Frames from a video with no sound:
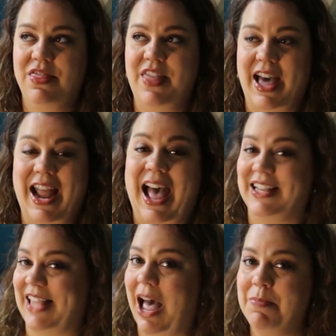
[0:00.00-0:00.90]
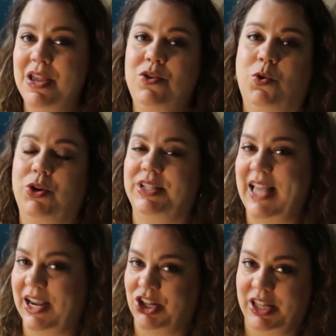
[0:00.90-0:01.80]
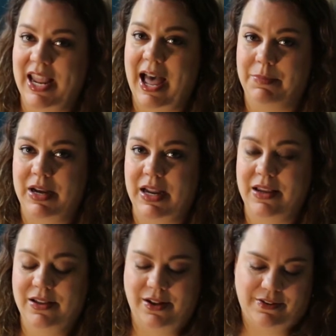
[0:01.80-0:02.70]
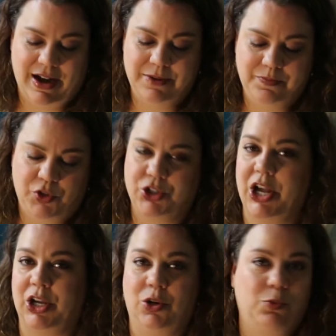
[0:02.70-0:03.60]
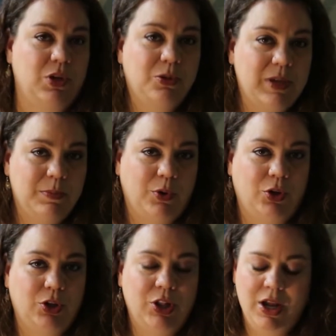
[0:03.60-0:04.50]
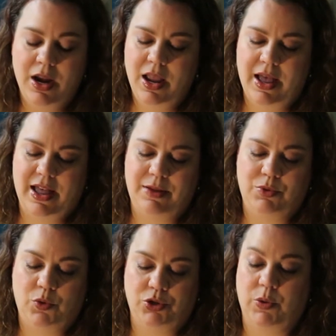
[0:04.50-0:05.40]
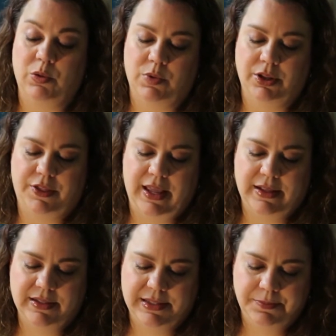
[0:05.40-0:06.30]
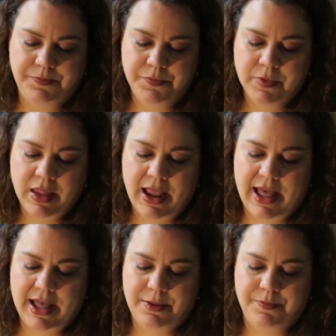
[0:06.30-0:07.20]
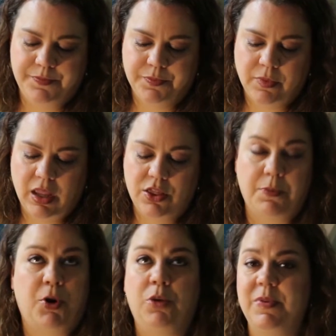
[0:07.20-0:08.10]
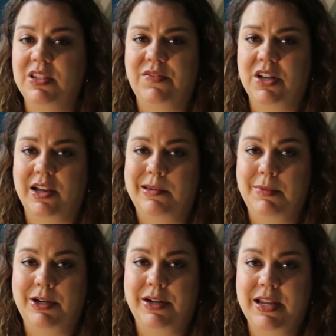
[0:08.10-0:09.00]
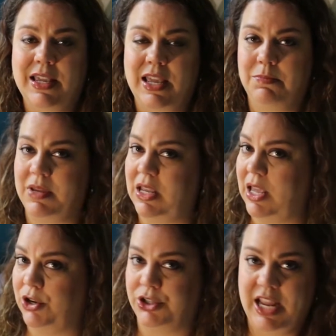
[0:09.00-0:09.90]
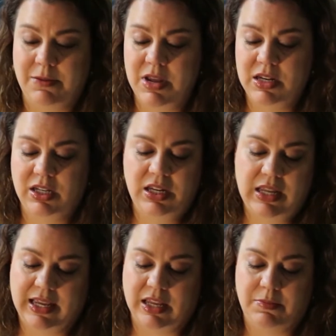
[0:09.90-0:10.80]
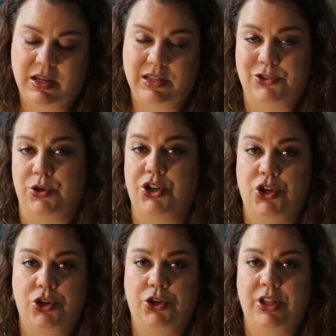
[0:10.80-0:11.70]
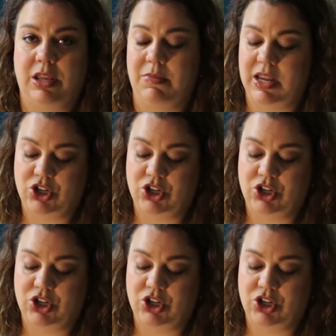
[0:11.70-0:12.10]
that has happened or is actually happening, all right? You're talking to real people who are doing real things. The purpose of a documentary can be entertainment, it can be instructional, it can be